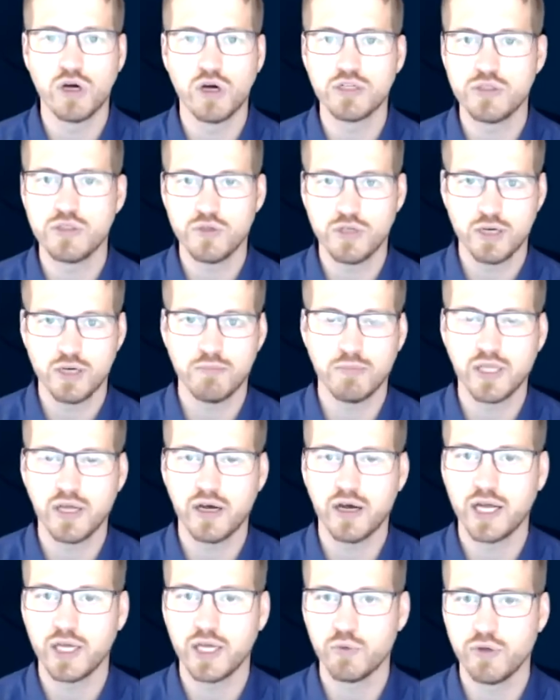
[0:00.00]
to
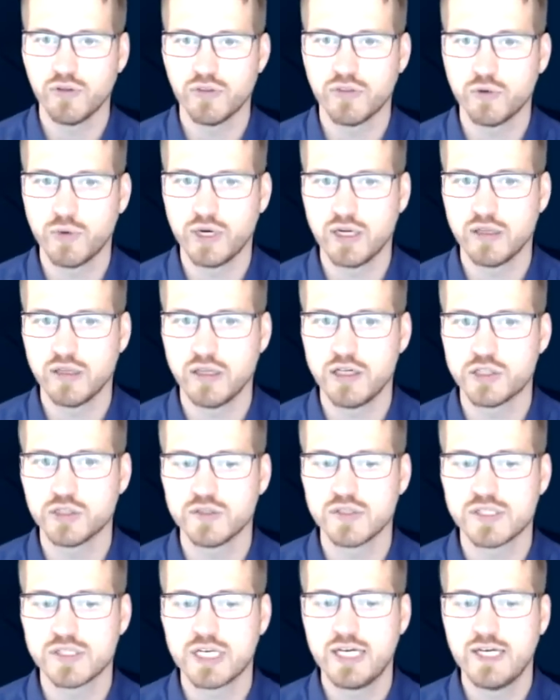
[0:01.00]
comply with the
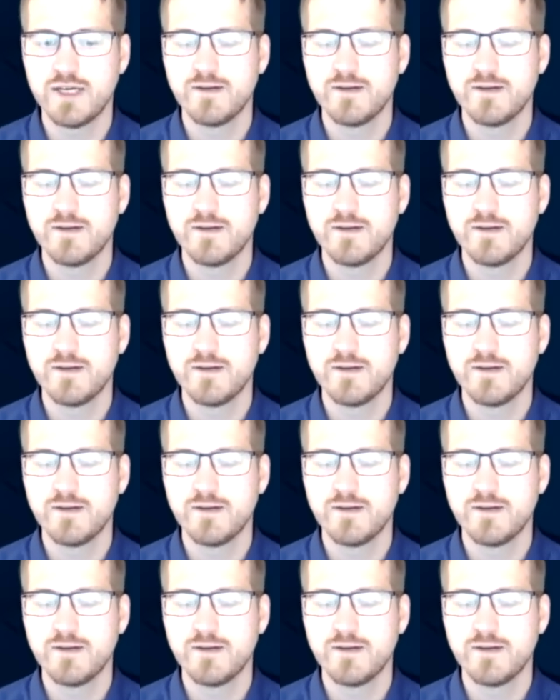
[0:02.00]
regulations.